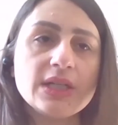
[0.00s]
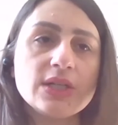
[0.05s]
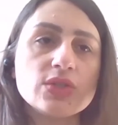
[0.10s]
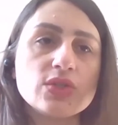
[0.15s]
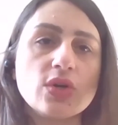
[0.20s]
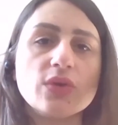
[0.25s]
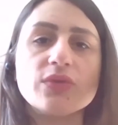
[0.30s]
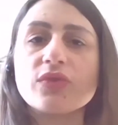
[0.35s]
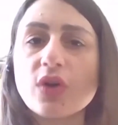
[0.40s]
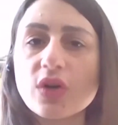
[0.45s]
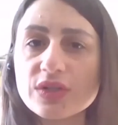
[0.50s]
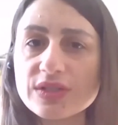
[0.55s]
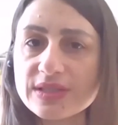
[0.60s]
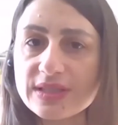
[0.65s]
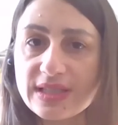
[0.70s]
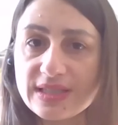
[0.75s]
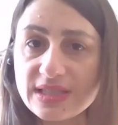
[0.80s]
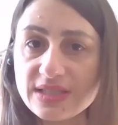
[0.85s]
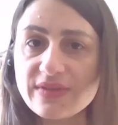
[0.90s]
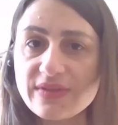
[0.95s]
So, of course,
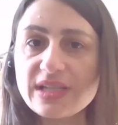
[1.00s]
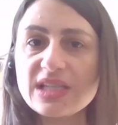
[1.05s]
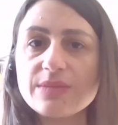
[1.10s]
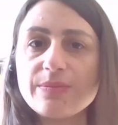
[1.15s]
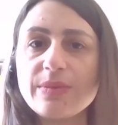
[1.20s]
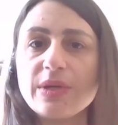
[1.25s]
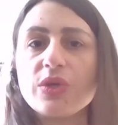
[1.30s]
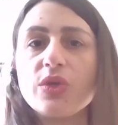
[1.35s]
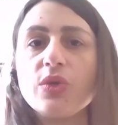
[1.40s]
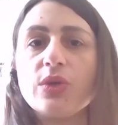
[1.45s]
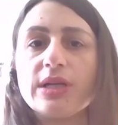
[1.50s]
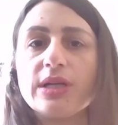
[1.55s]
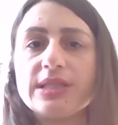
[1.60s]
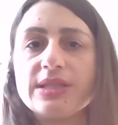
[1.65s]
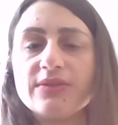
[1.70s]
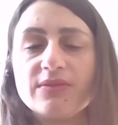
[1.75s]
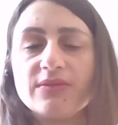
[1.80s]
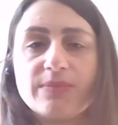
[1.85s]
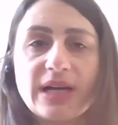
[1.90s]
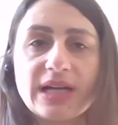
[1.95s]
this is very
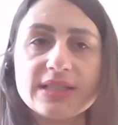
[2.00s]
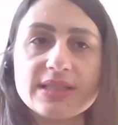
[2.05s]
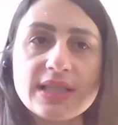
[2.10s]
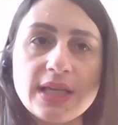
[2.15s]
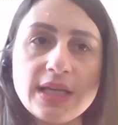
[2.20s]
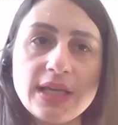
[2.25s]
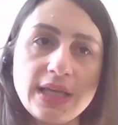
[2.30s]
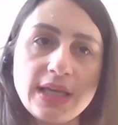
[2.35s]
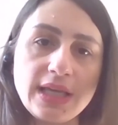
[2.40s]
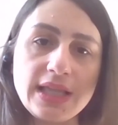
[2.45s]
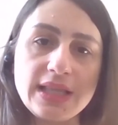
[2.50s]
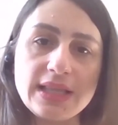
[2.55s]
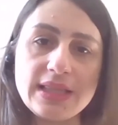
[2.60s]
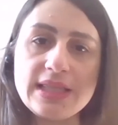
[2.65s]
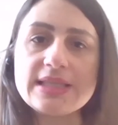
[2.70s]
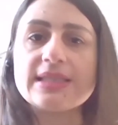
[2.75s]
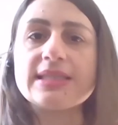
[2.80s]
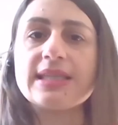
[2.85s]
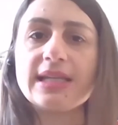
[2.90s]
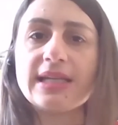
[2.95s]
speculative, but in
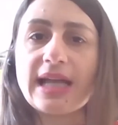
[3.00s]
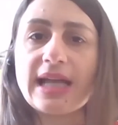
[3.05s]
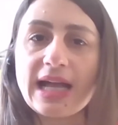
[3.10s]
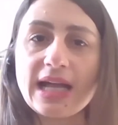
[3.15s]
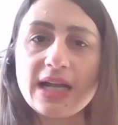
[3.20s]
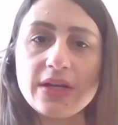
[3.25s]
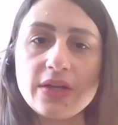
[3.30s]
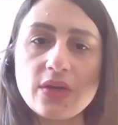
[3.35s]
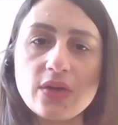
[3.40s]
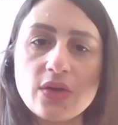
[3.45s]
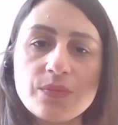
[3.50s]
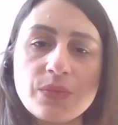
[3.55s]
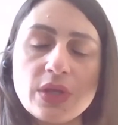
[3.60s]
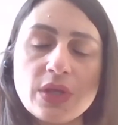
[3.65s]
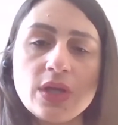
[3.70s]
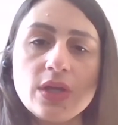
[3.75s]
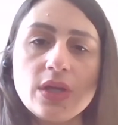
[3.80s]
this scenario,